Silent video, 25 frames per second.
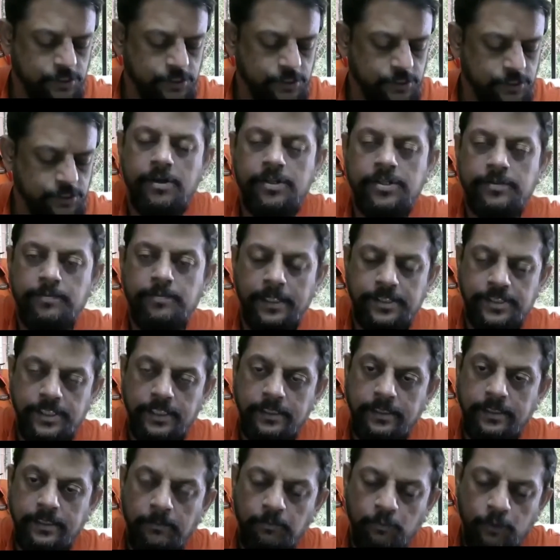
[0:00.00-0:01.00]
God is
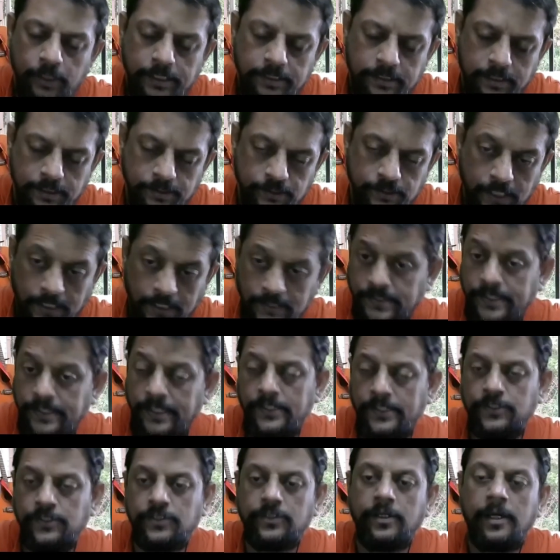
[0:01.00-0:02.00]
blessing them with
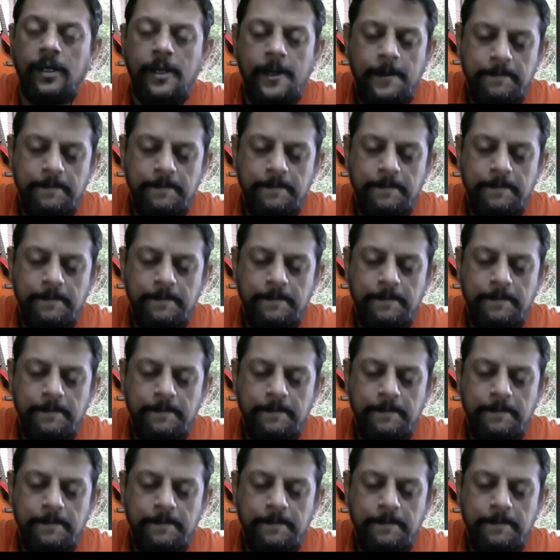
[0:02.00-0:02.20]
success.